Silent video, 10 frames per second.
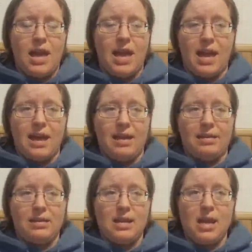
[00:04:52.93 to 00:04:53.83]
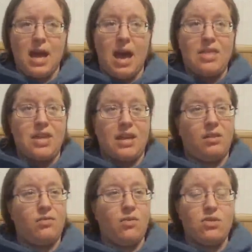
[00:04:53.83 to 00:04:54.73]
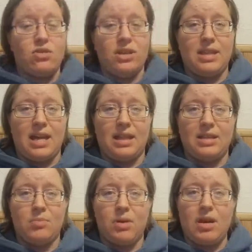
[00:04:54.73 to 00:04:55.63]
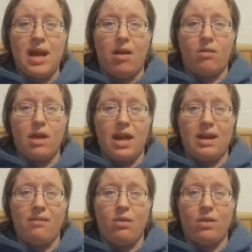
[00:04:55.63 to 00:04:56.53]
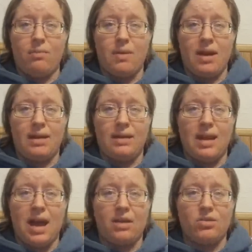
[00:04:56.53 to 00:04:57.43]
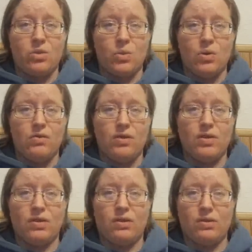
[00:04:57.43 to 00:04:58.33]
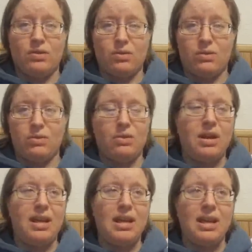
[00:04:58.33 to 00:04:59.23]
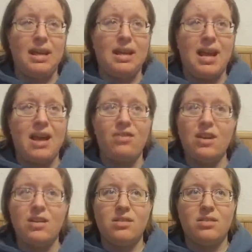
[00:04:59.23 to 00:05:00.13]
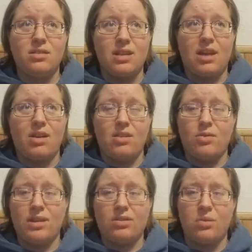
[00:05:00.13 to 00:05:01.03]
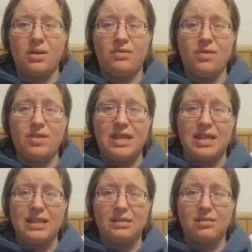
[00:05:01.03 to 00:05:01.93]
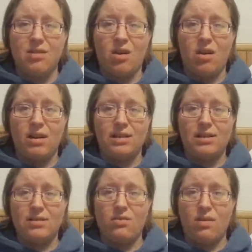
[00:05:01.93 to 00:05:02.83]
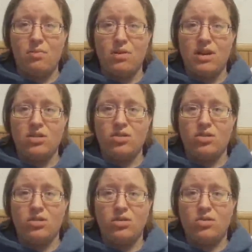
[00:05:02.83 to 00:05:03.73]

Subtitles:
And I think unfortunately that led to burnout. And I've only been out of school for 3.5 years. I graduated in 2015, August, November-ish,